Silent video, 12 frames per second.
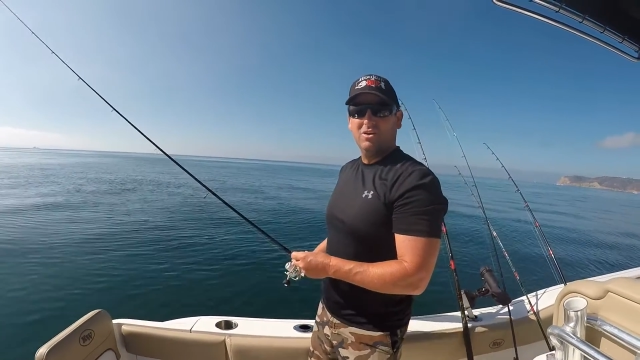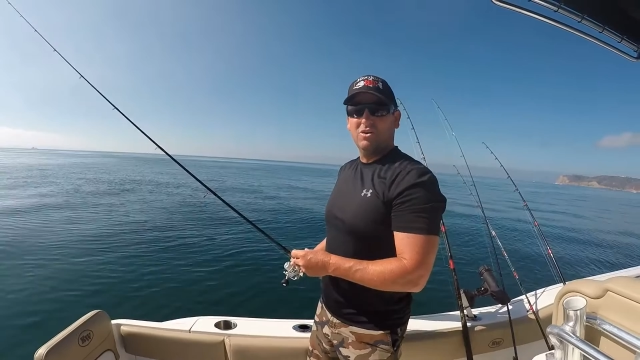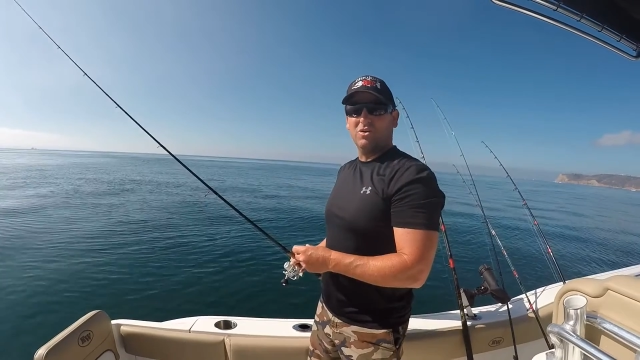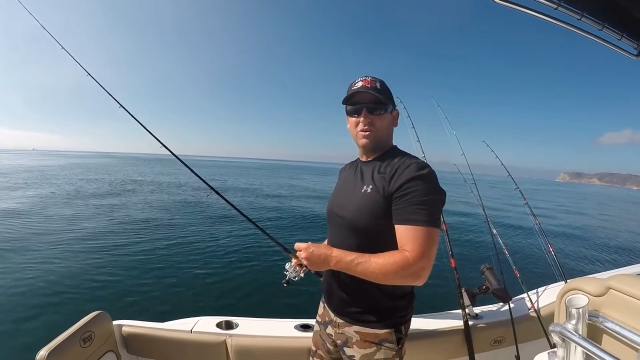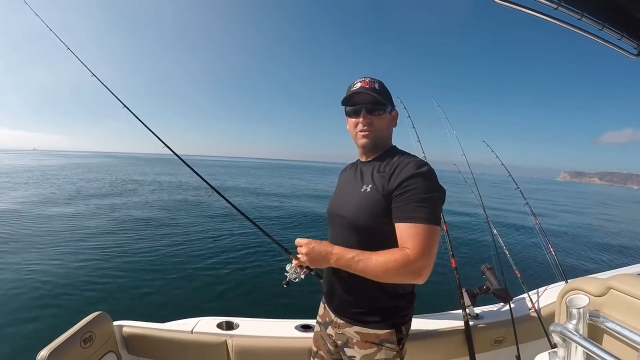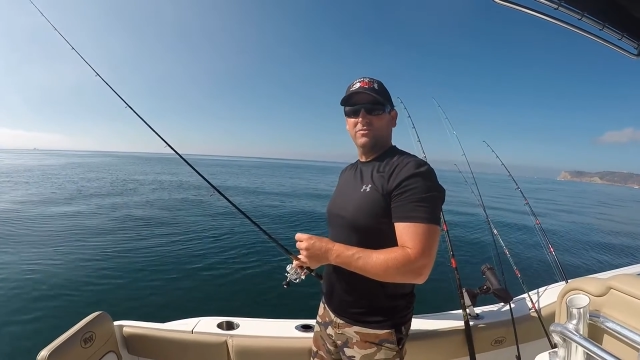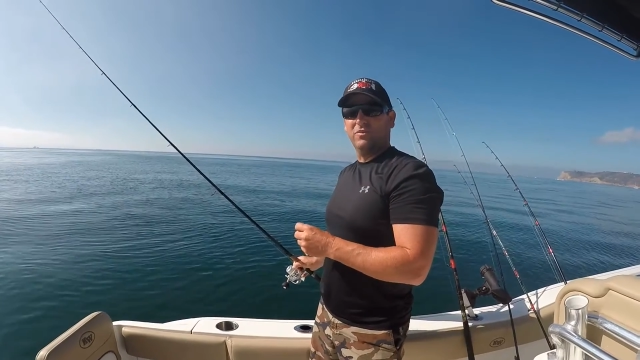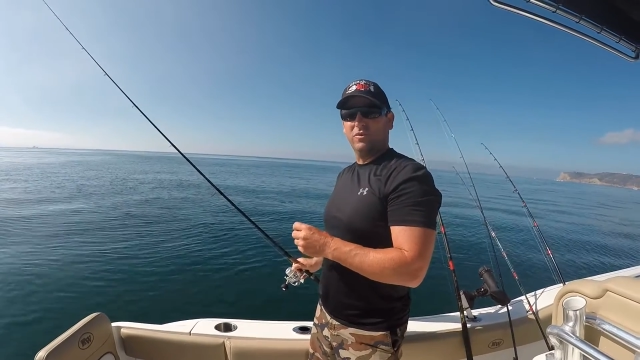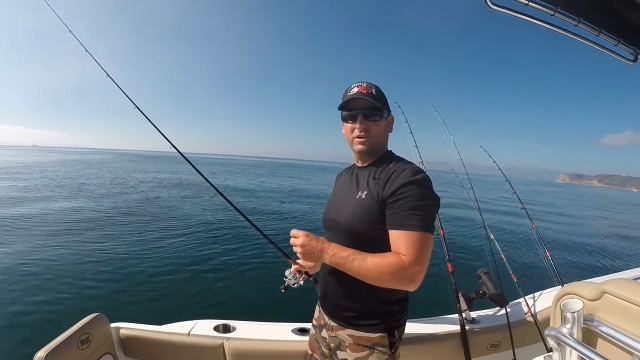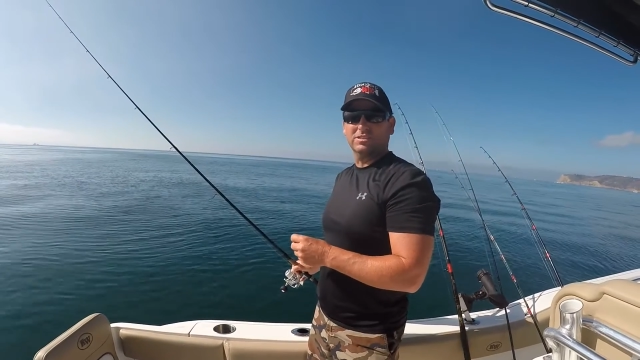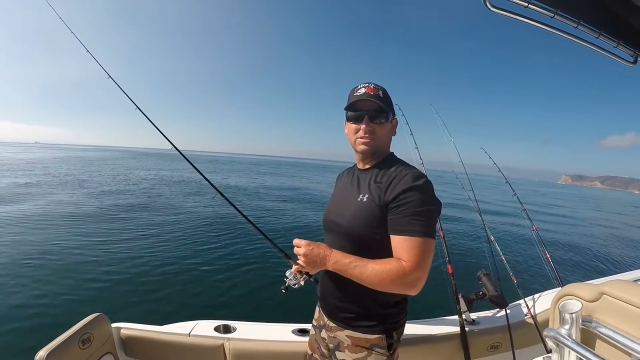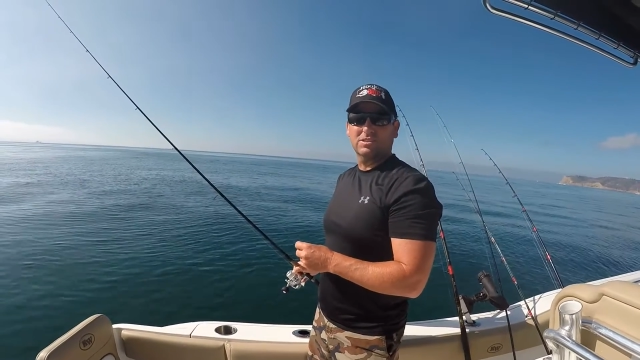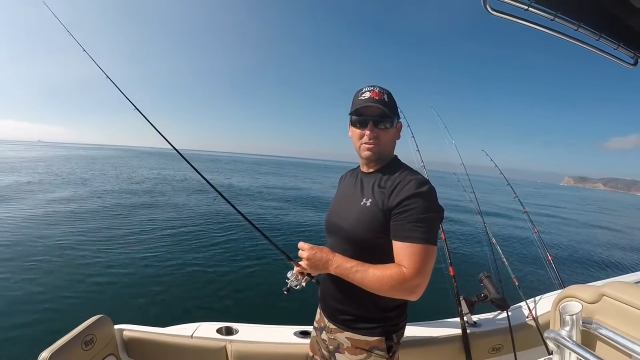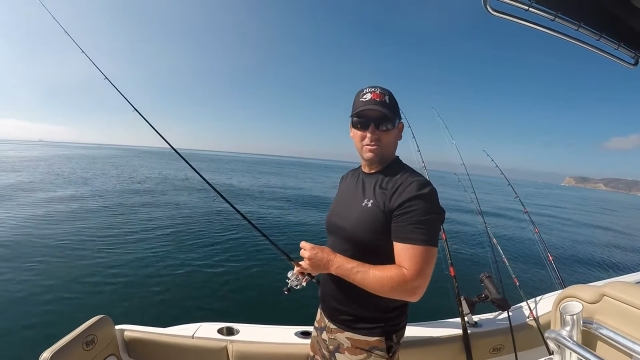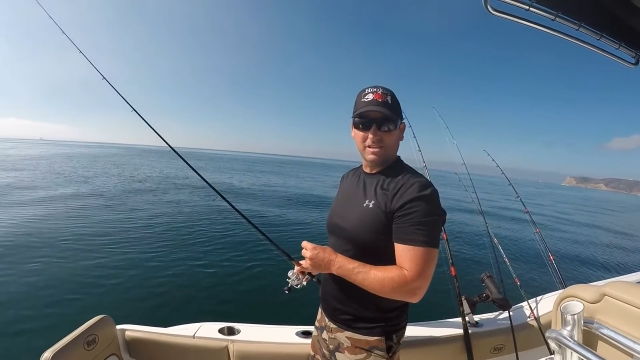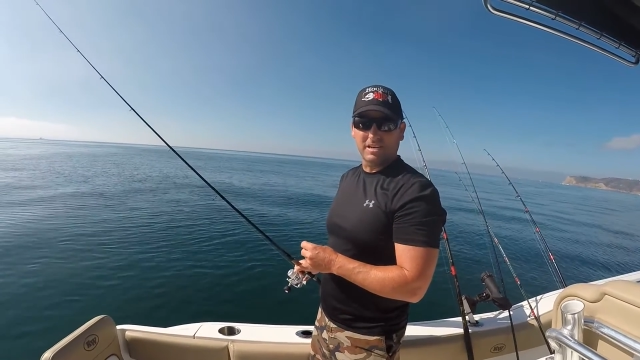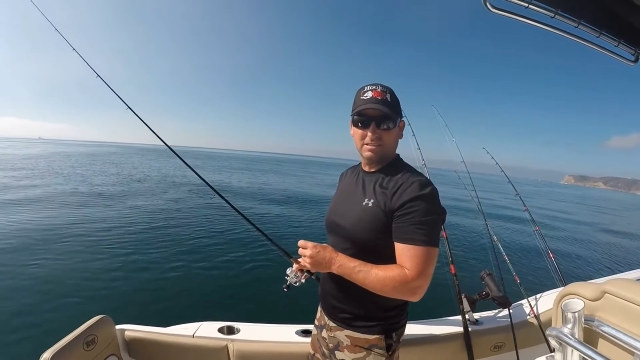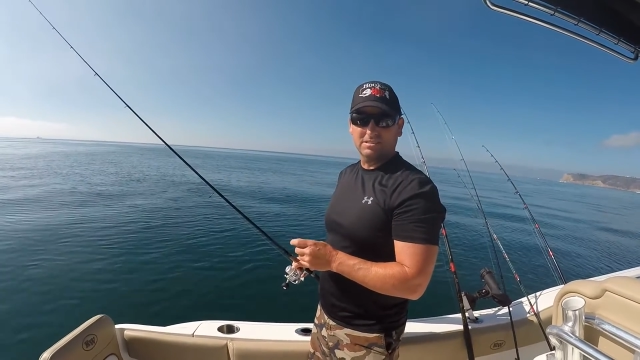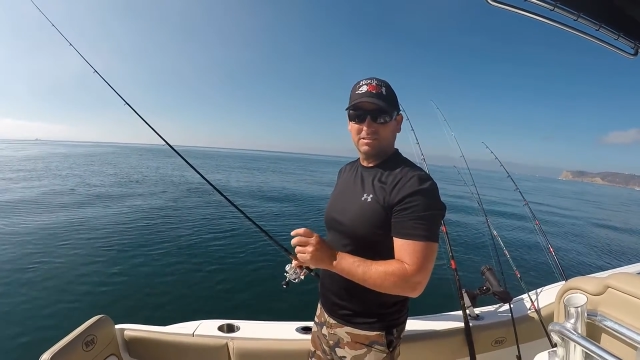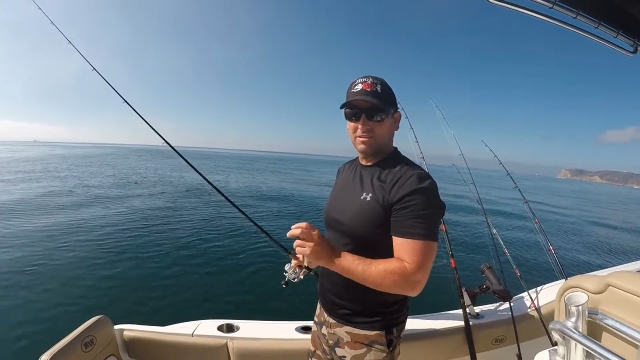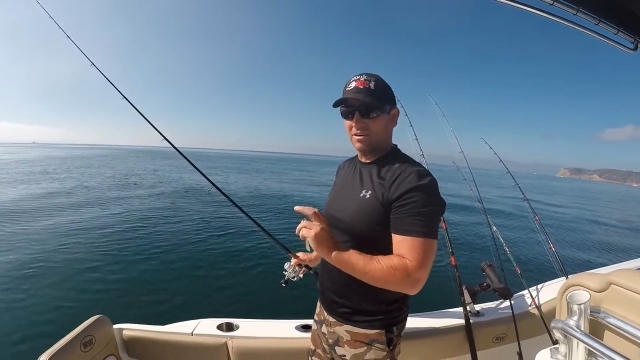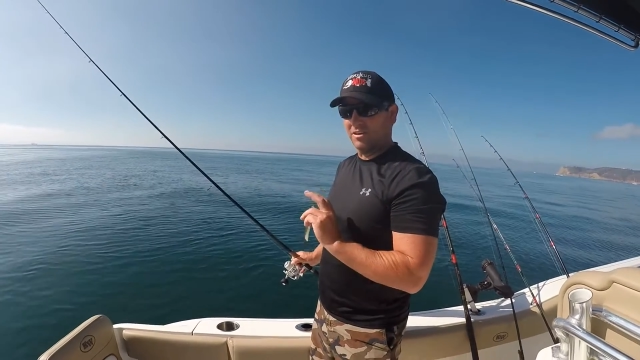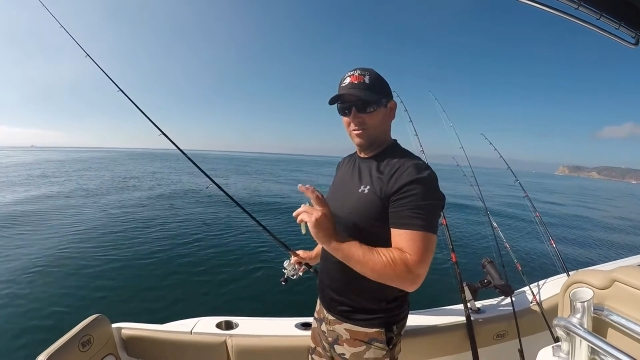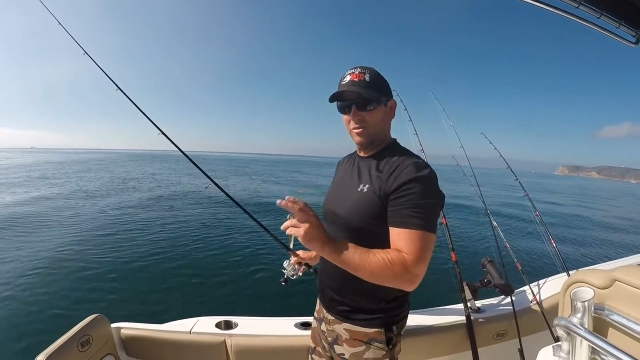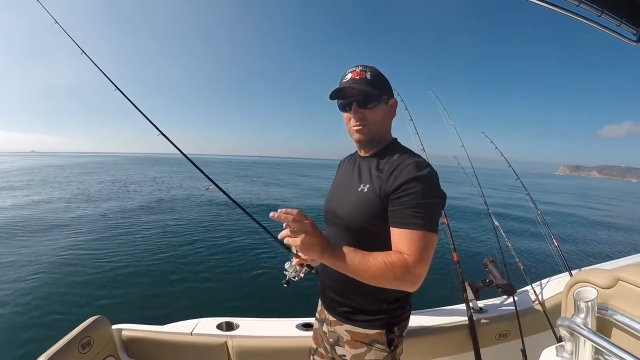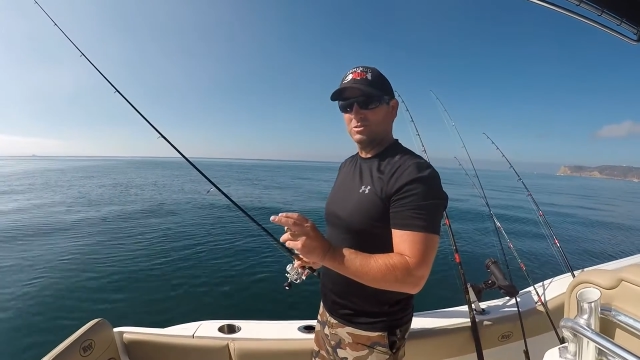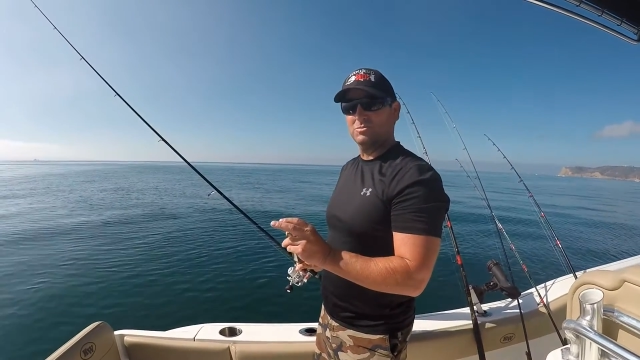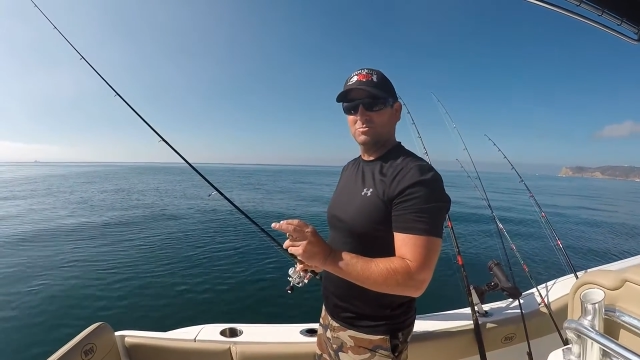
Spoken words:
or the 4-inch 3/8, or almost